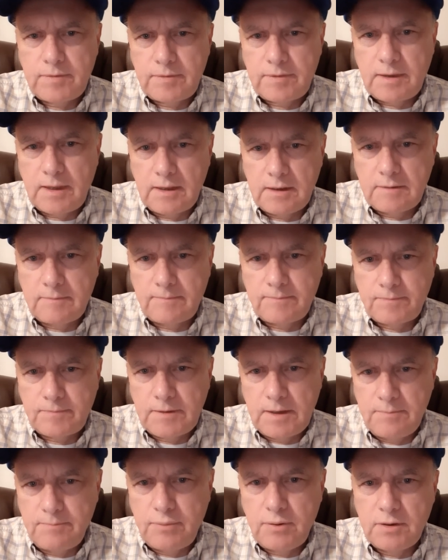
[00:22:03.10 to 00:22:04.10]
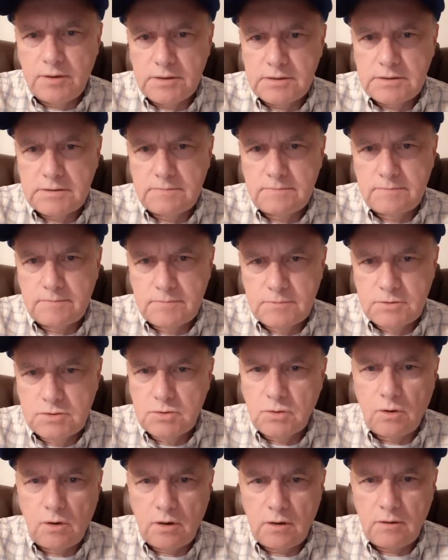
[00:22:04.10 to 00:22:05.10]
he put his
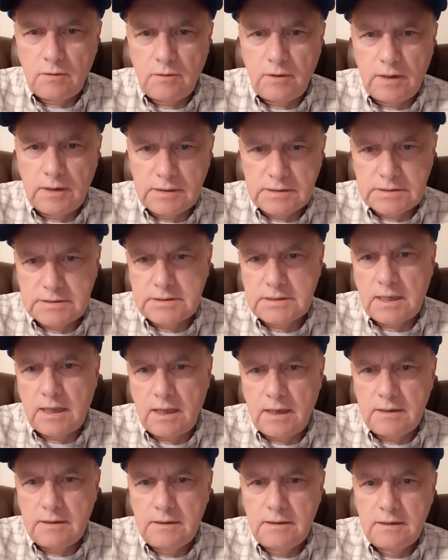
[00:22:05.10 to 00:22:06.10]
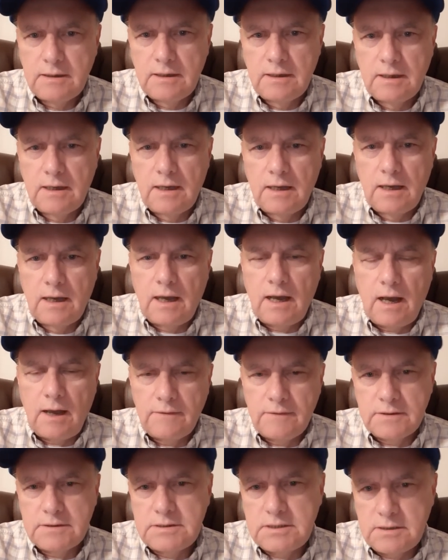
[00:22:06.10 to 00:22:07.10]
daughter and his son on
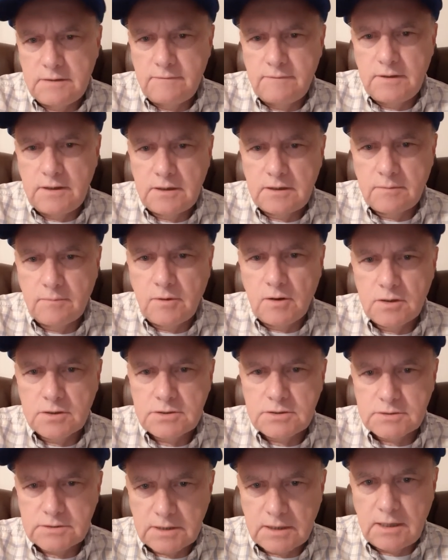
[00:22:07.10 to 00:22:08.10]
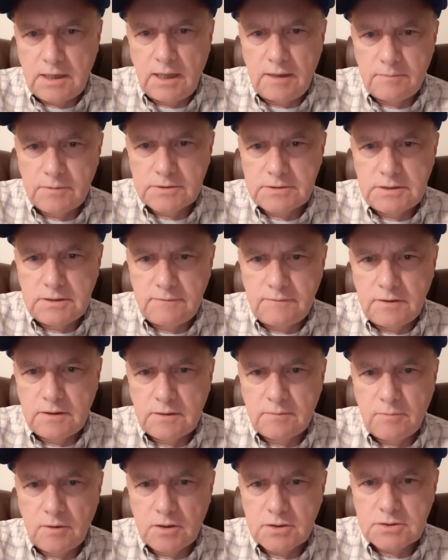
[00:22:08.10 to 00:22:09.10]
the TV commercials, the cable TV
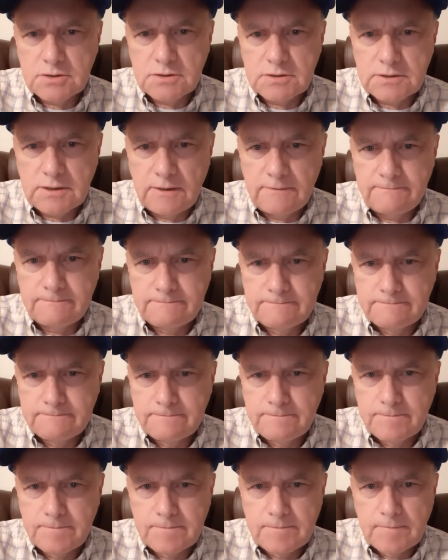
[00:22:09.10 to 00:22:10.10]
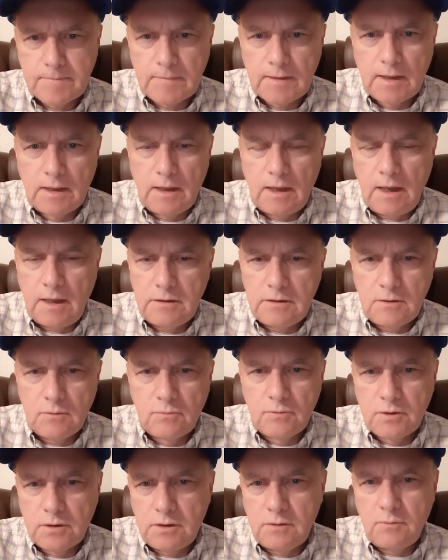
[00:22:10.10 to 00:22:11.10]
commercials, and there
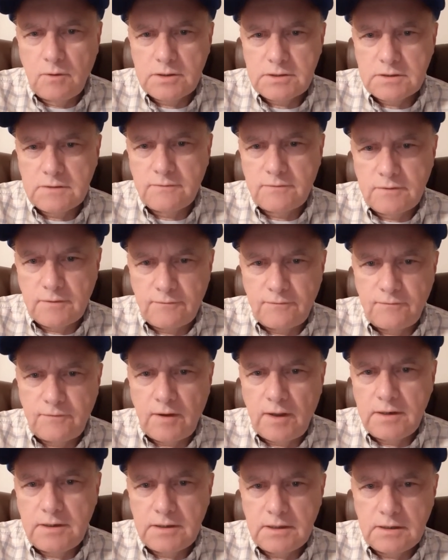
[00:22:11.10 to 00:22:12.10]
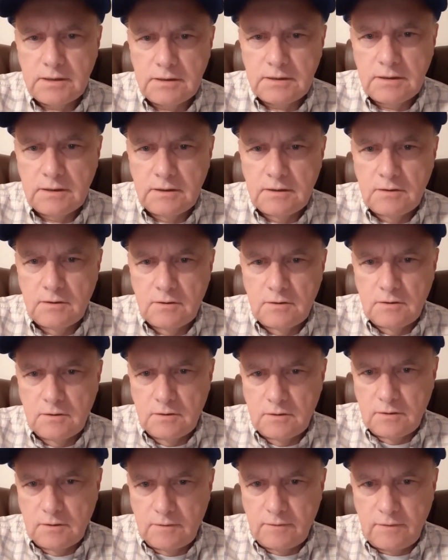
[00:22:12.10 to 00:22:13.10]
really wasn't the funding
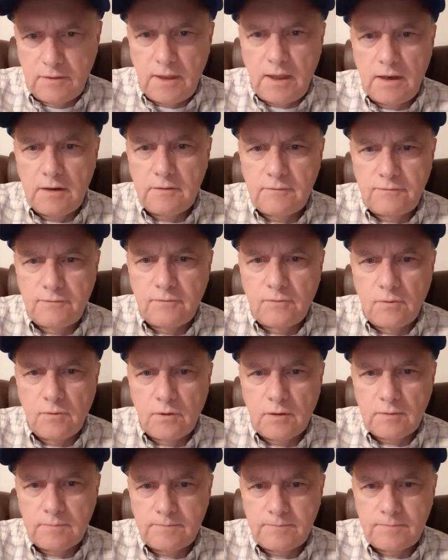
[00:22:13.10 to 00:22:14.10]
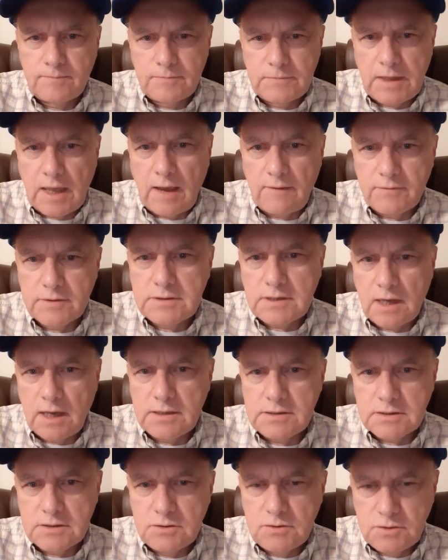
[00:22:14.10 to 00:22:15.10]
then for to
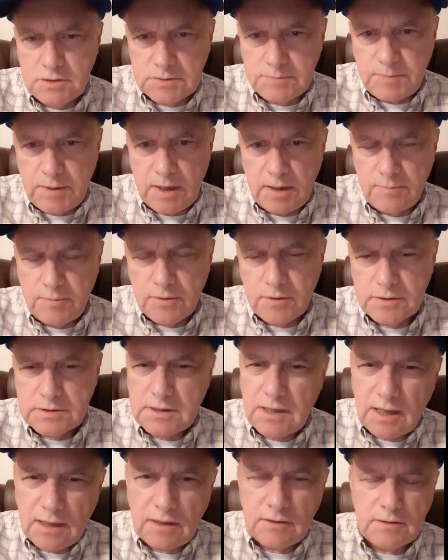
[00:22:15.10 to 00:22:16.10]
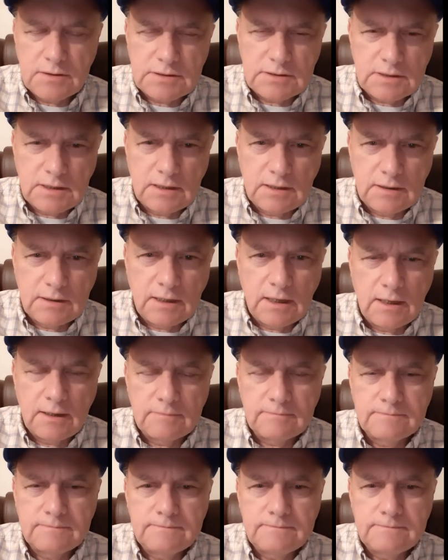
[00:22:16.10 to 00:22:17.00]
advertise in newspapers, and I understand that.